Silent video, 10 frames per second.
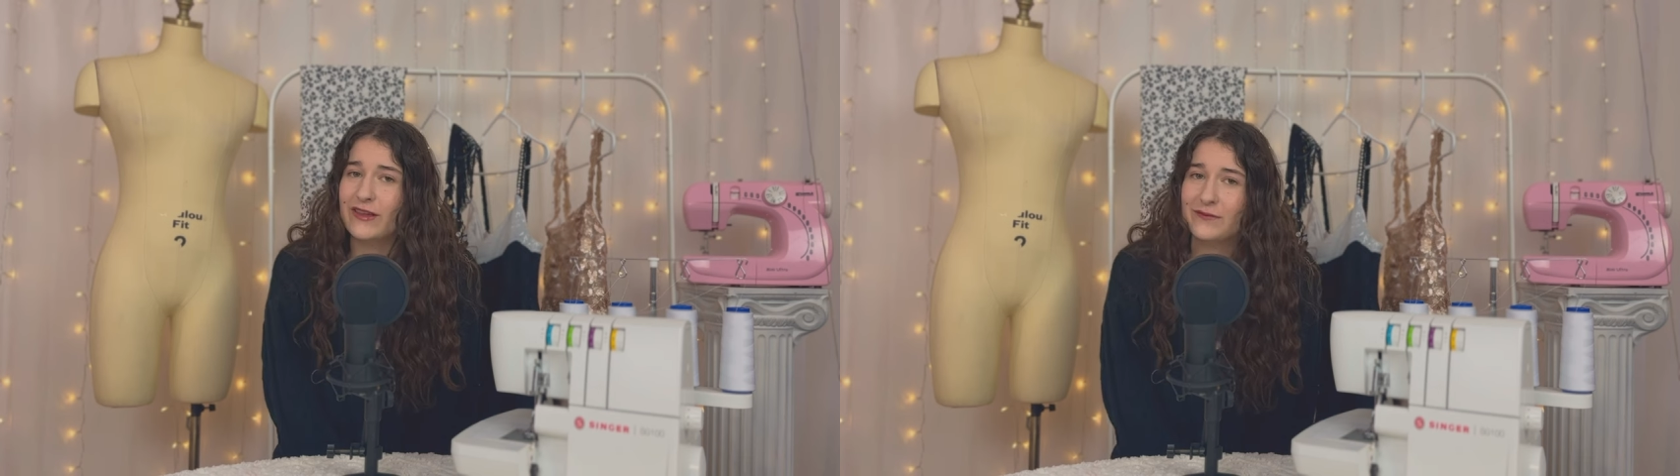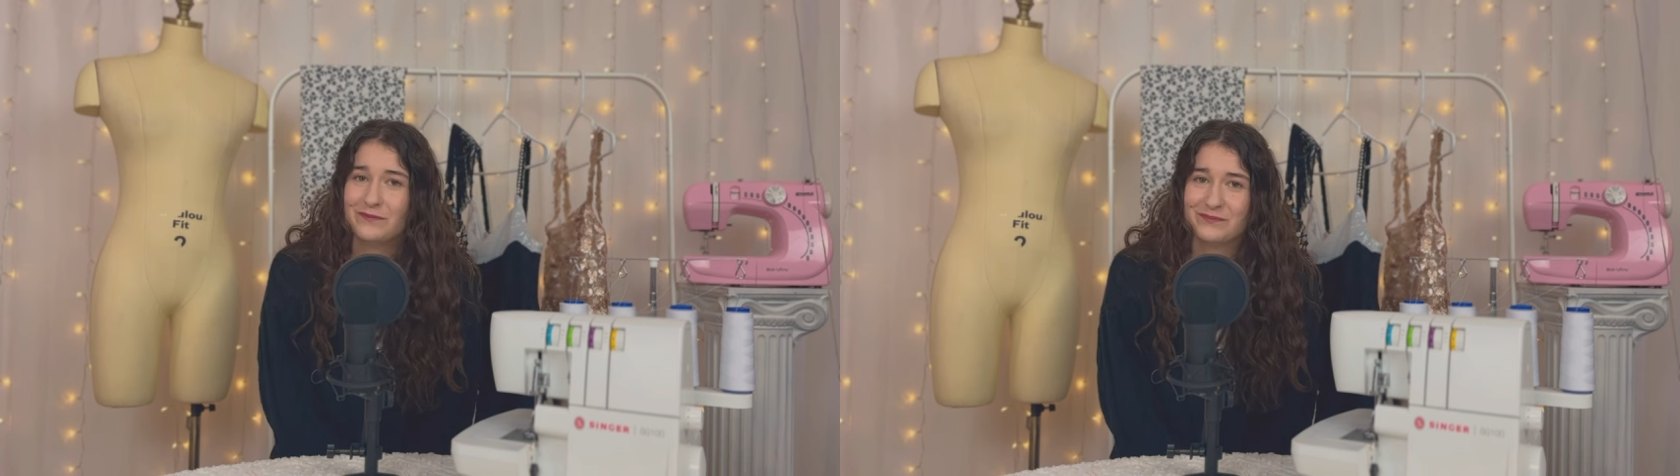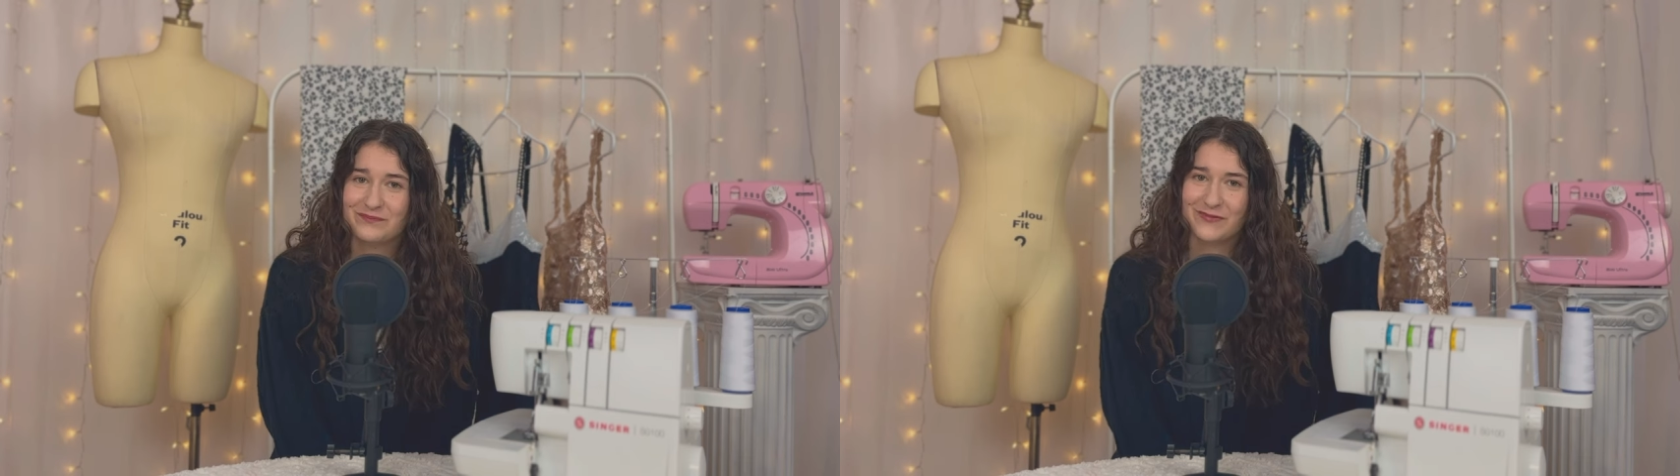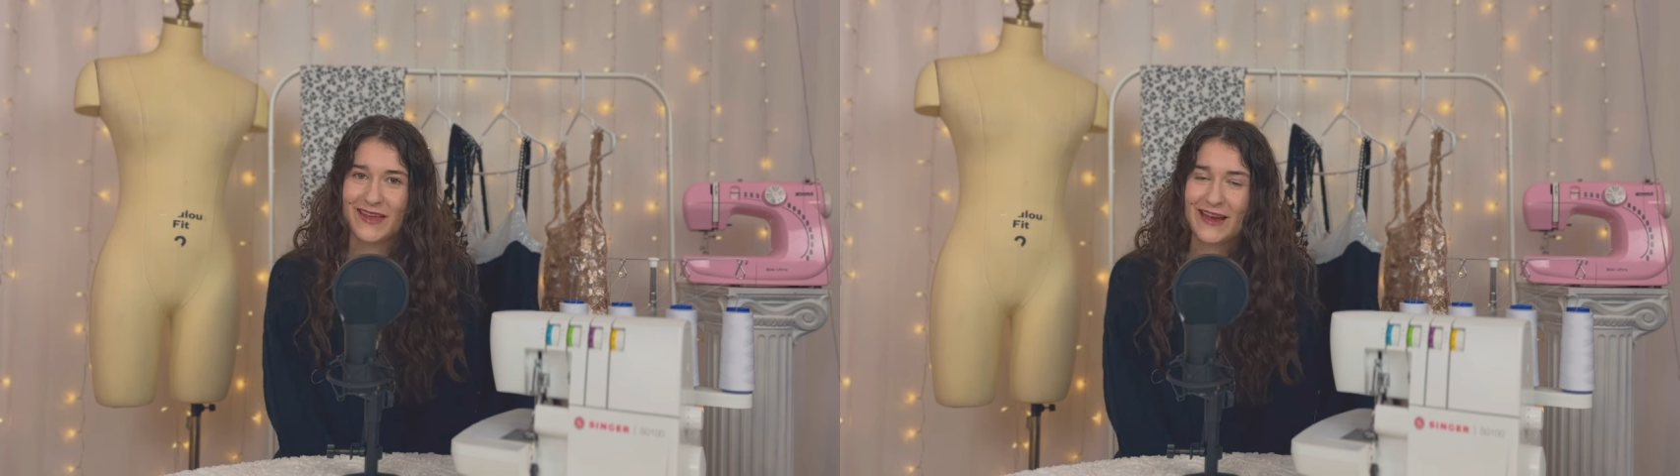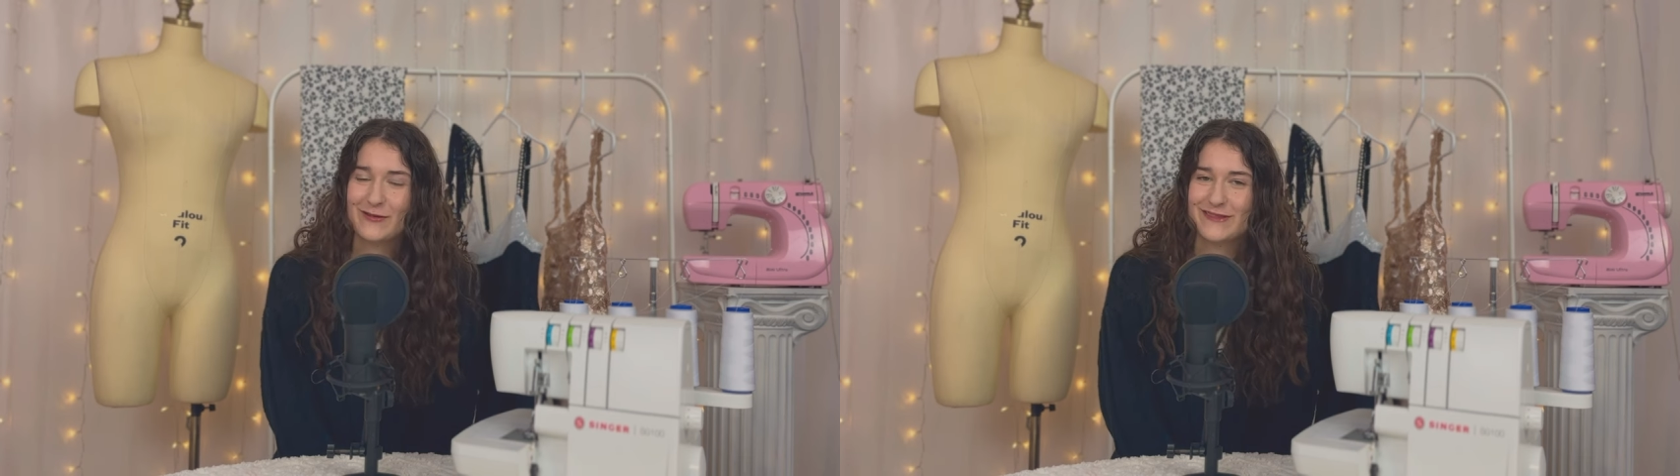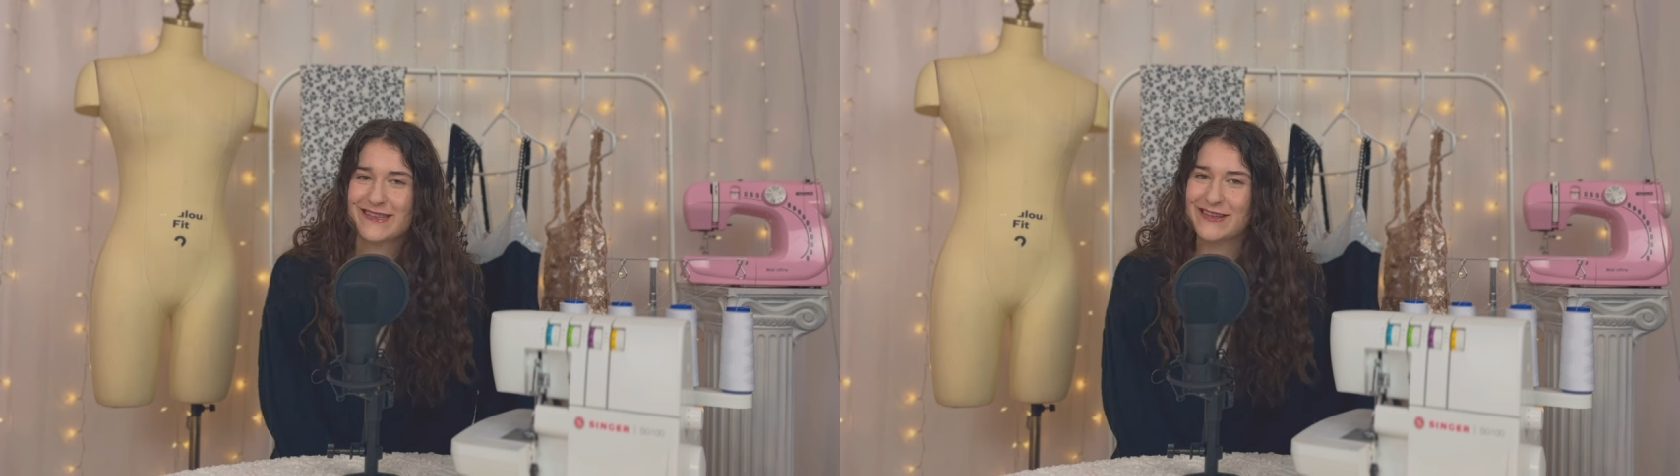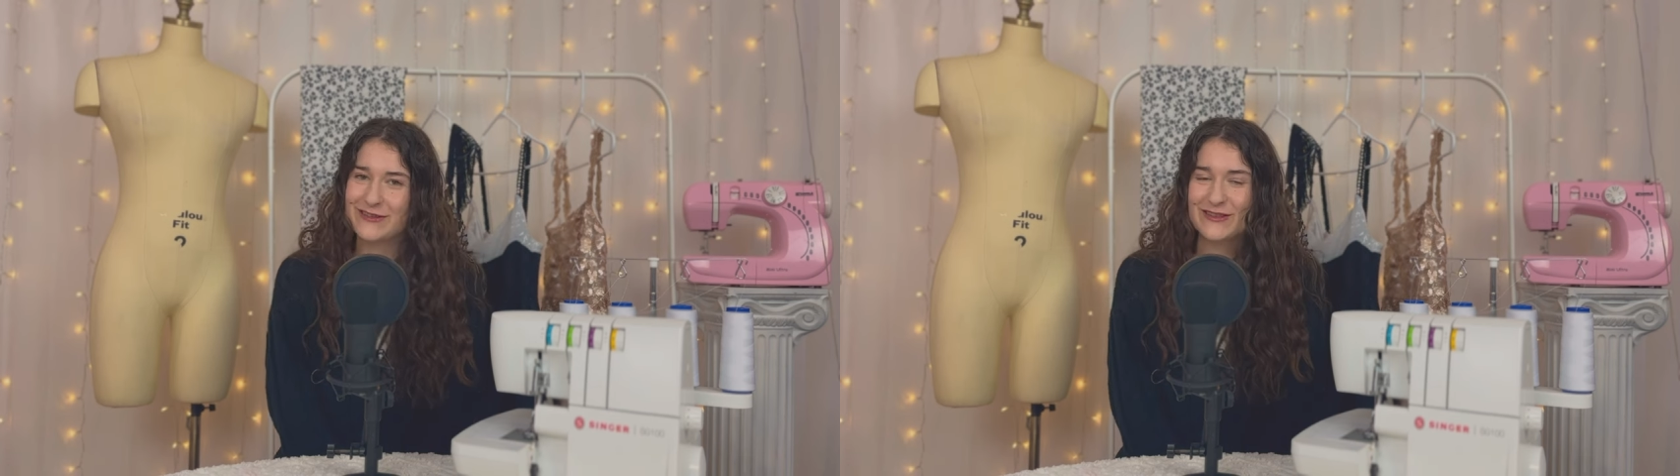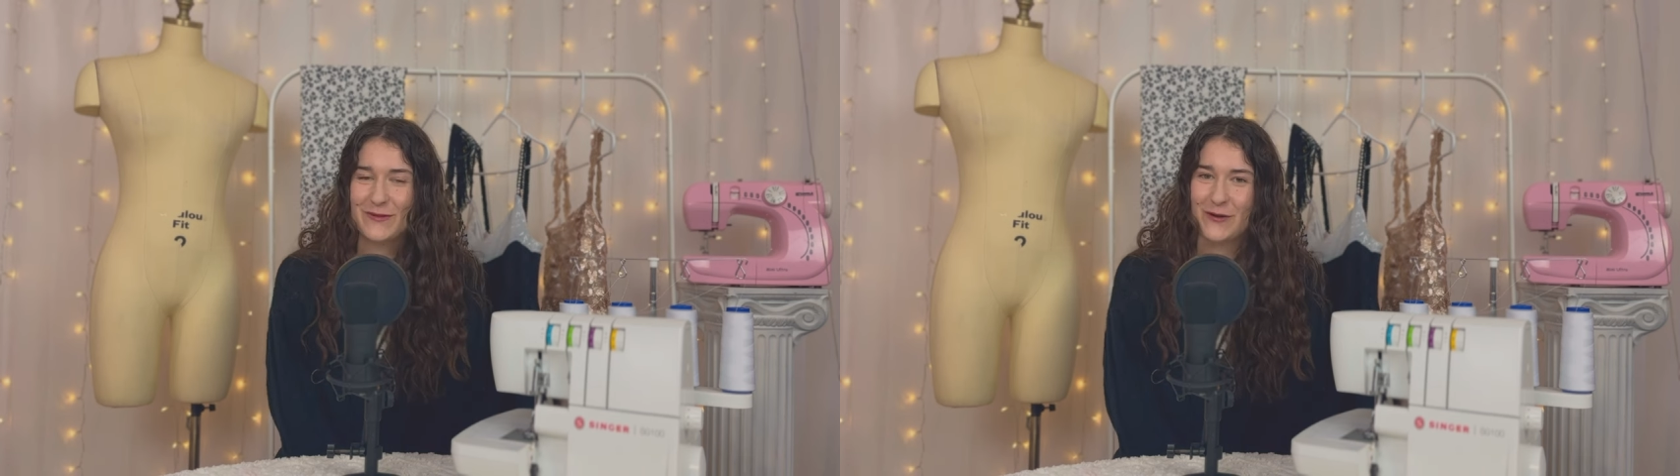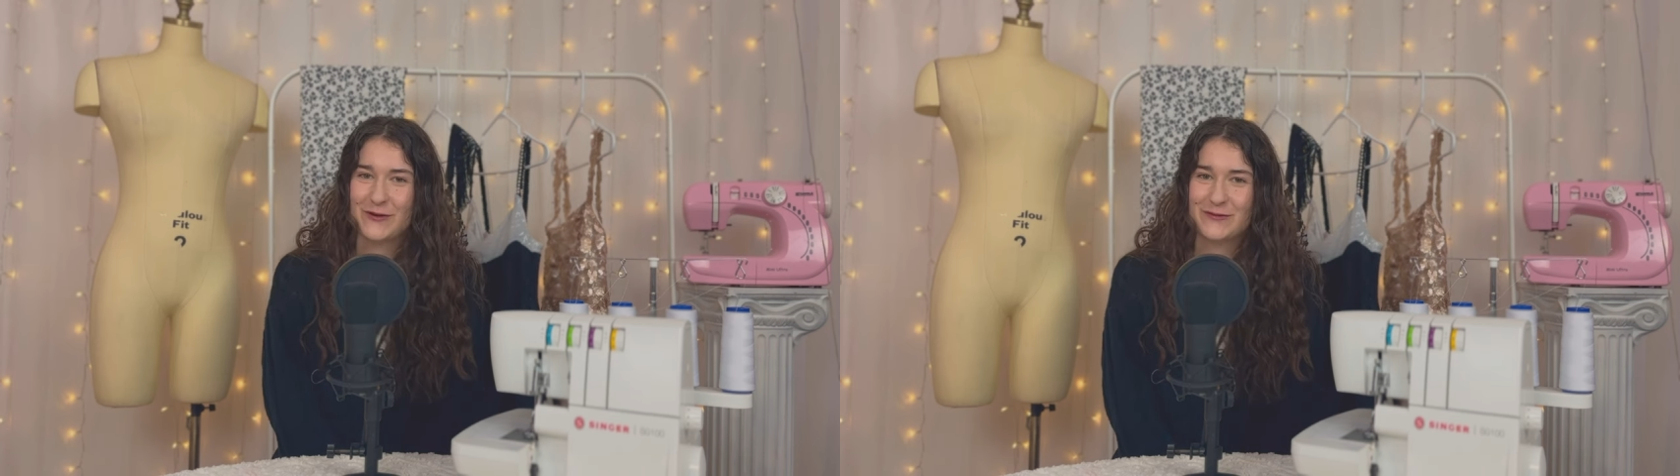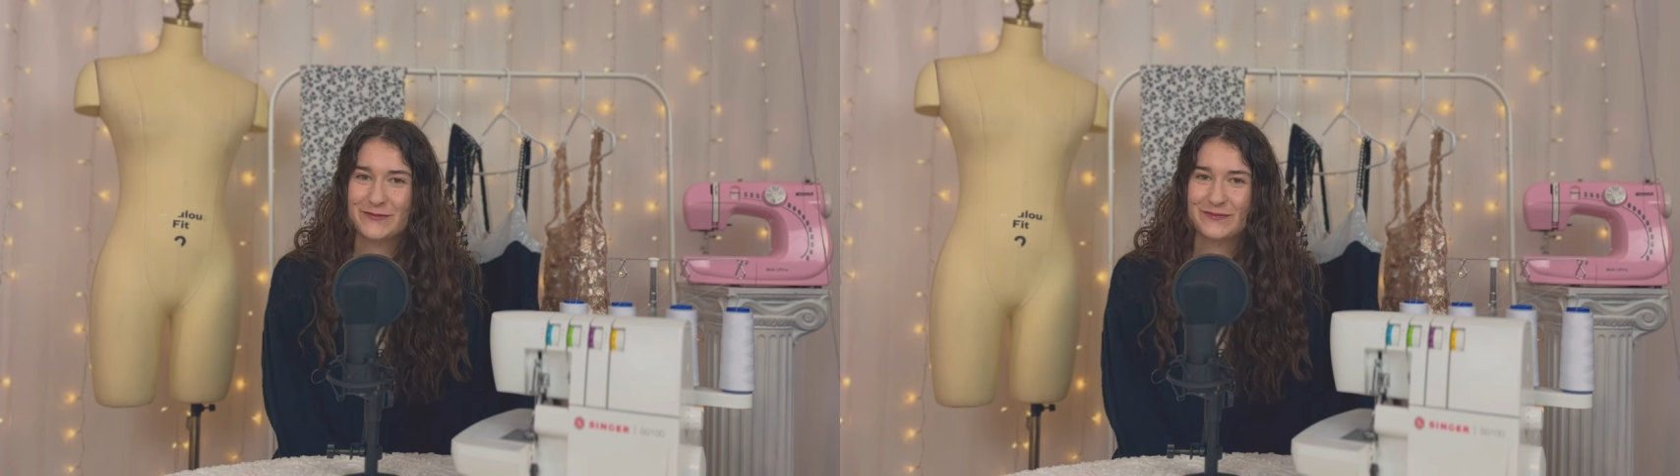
it. I will see you tomorrow.